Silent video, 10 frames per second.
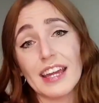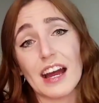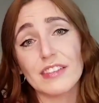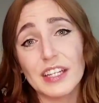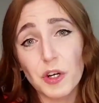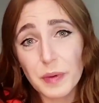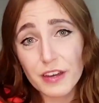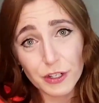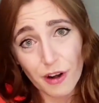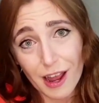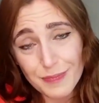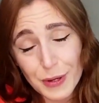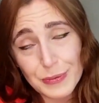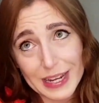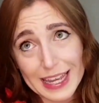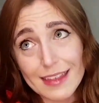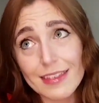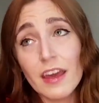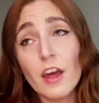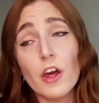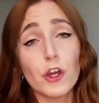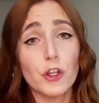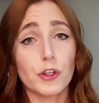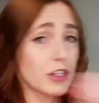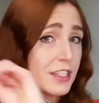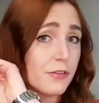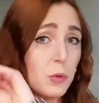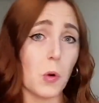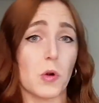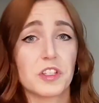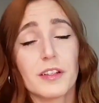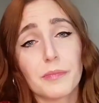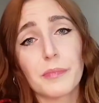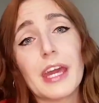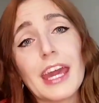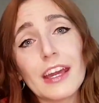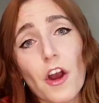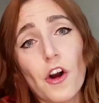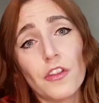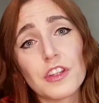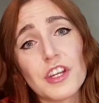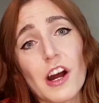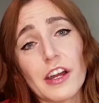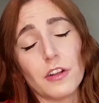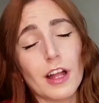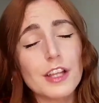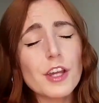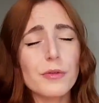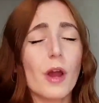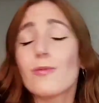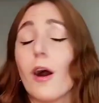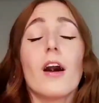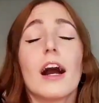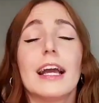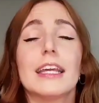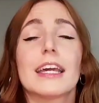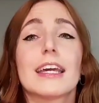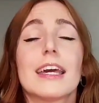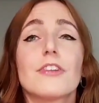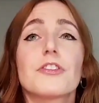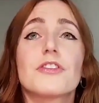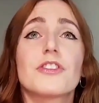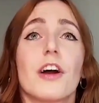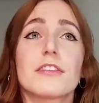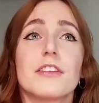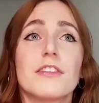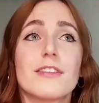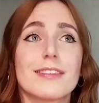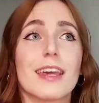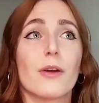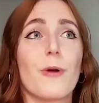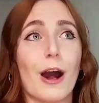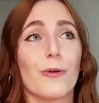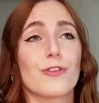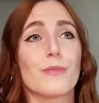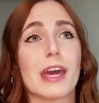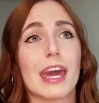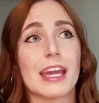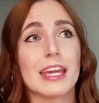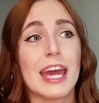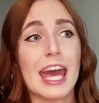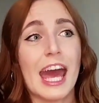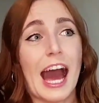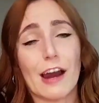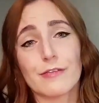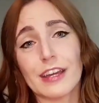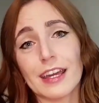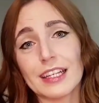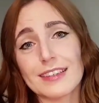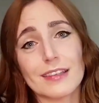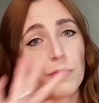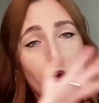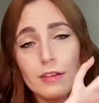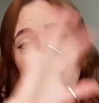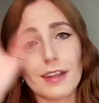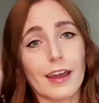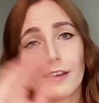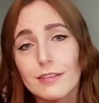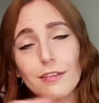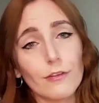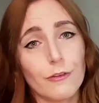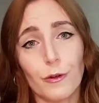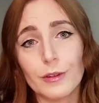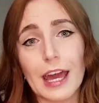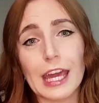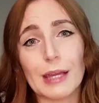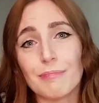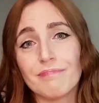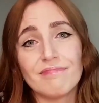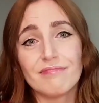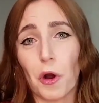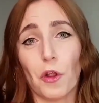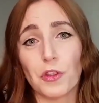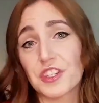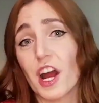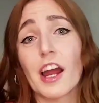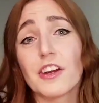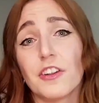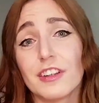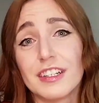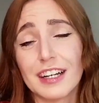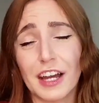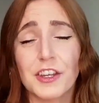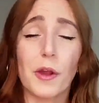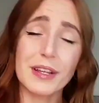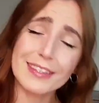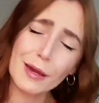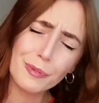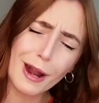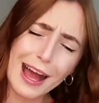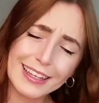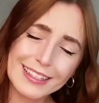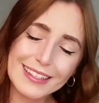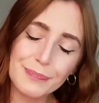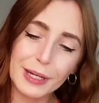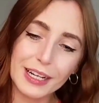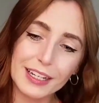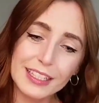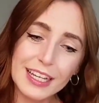have a little bit of a gripe with Christopher Ward being on the dial. I don't know why, it just doesn't sit well with me having someone's full name on the dial. I know it's their brand, but